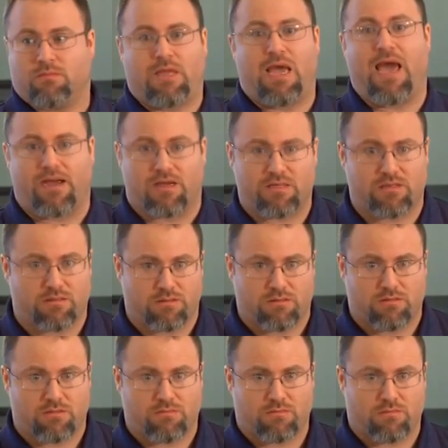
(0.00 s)
X.
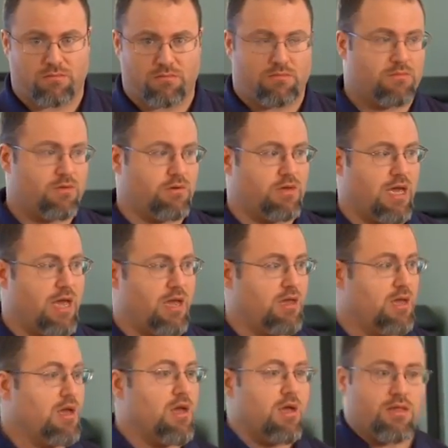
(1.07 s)

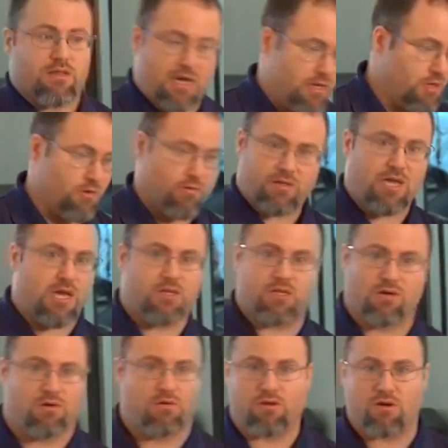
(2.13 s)
Okay? They do what they
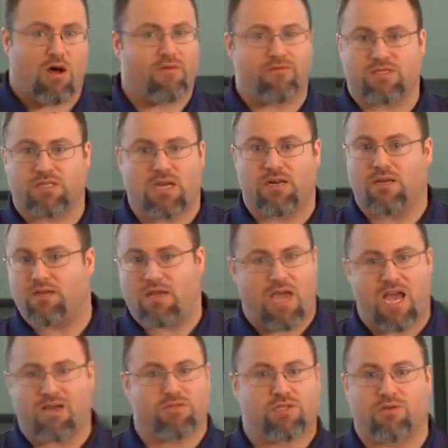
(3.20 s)
do and all of a sudden the
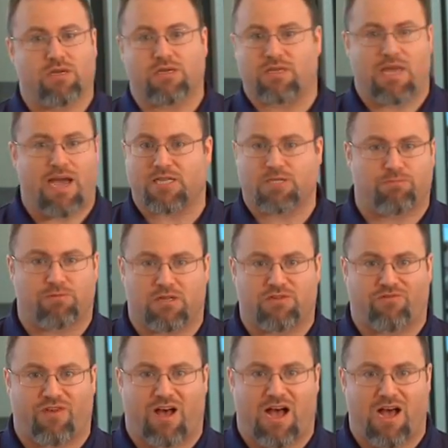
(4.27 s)
hamstring is X plus
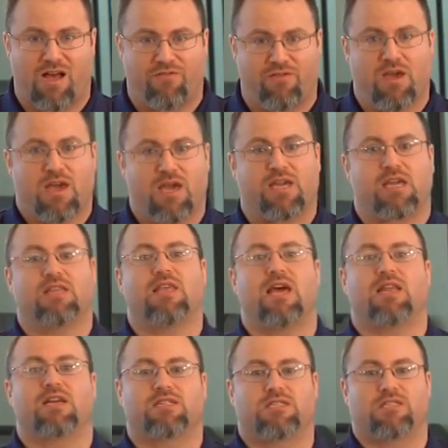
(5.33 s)
5. It can
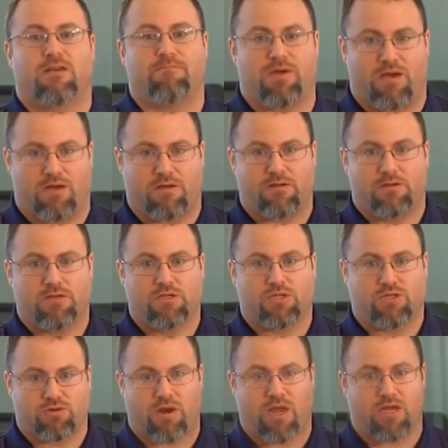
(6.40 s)
then exhibit
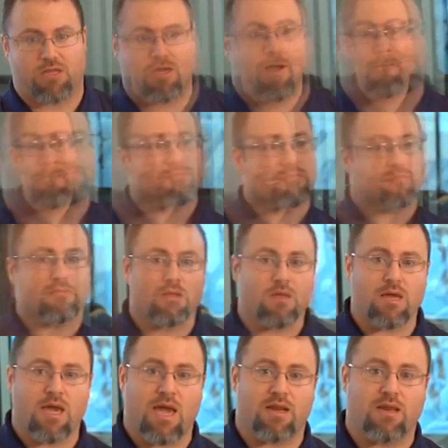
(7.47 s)
strength.
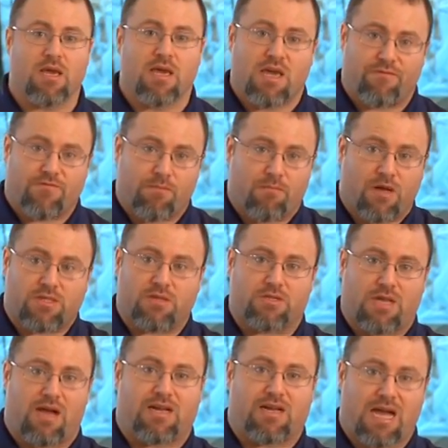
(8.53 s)
And if the muscle's
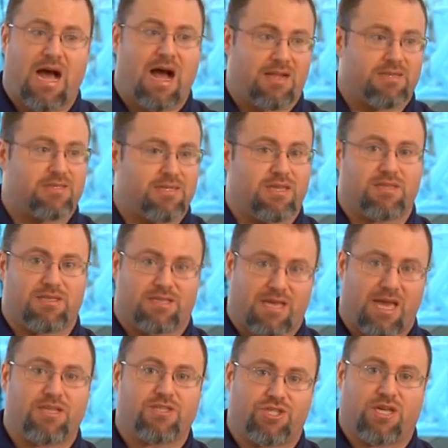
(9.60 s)
on constant
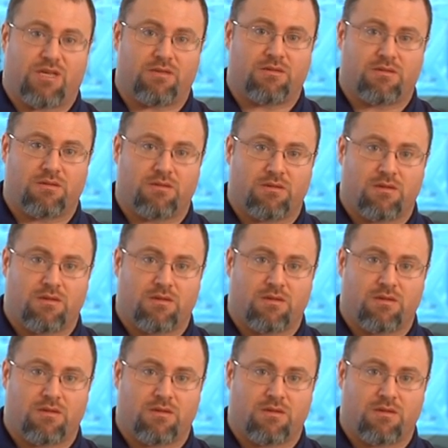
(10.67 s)
tension,